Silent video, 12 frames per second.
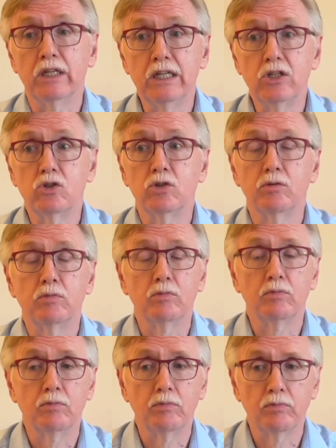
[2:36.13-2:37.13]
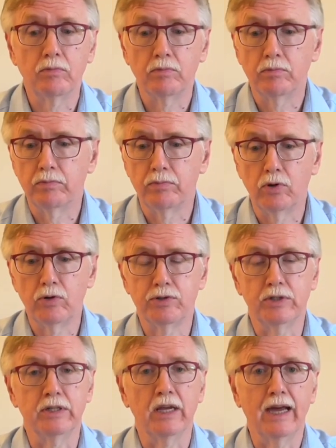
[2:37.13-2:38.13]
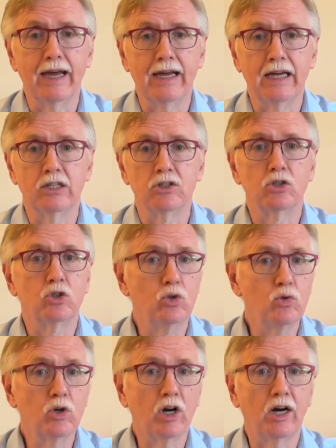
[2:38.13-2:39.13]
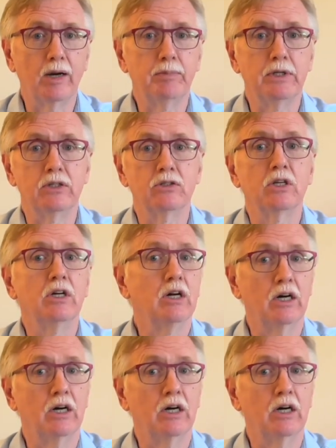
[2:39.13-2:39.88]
each person has 2 copies